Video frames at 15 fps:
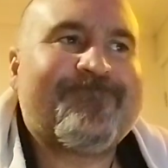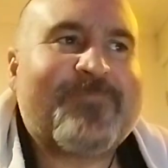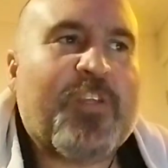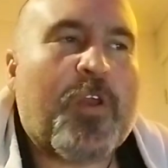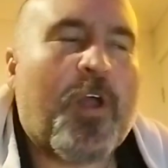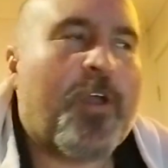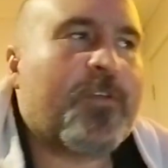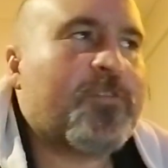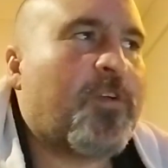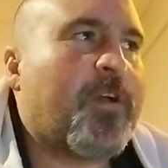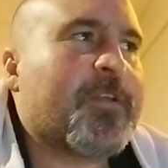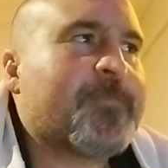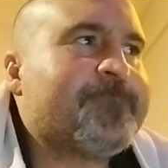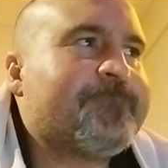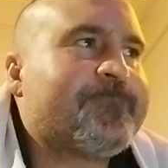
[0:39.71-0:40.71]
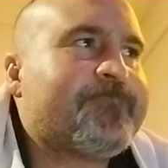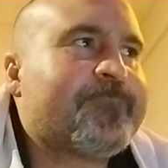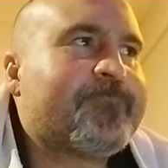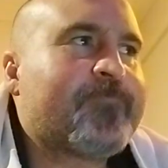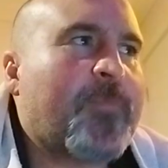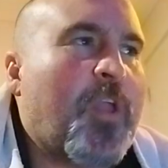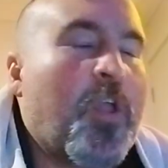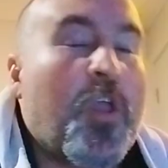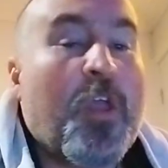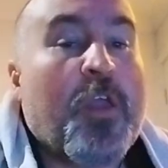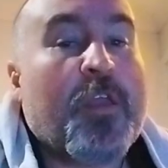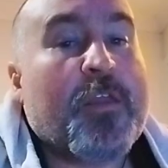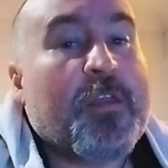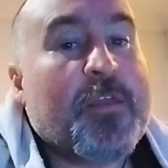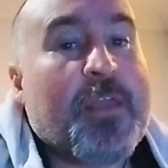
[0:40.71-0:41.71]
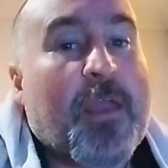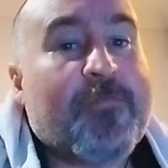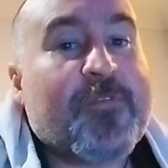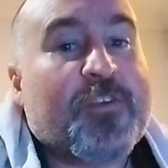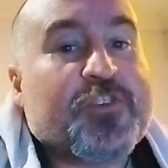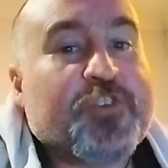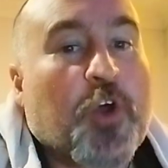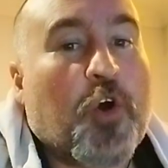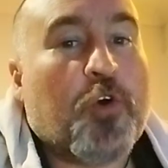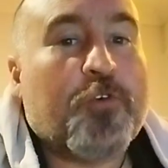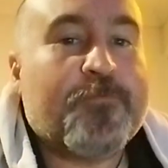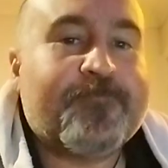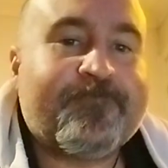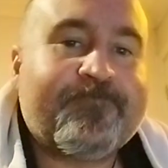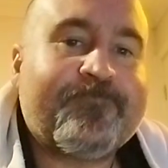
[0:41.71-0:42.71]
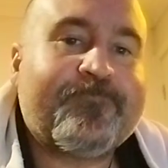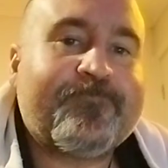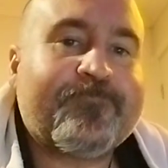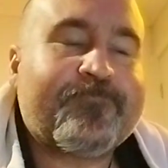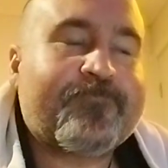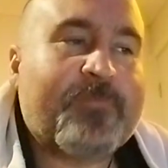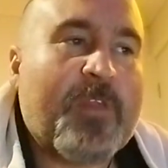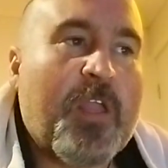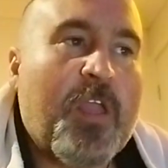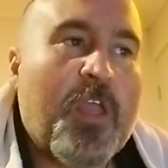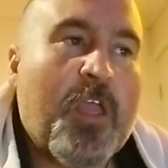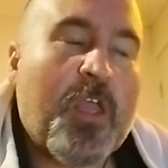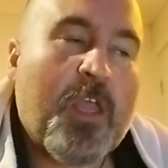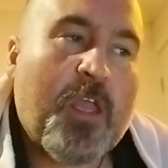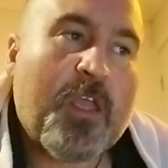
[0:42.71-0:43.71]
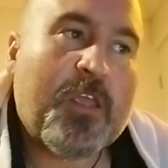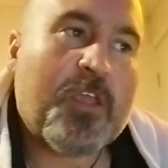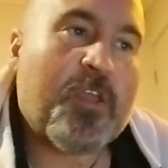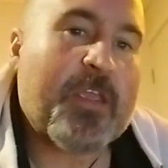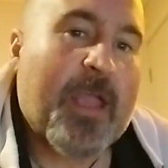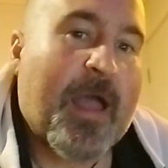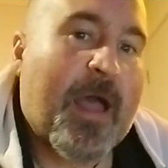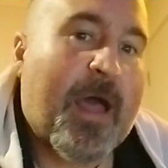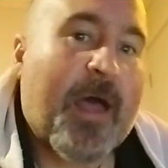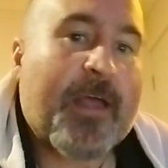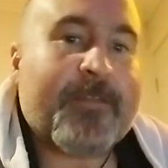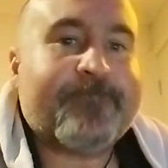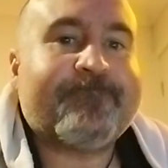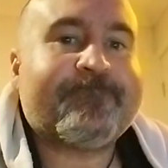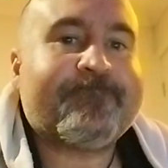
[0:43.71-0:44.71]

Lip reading: like you have your soul, you got your heart,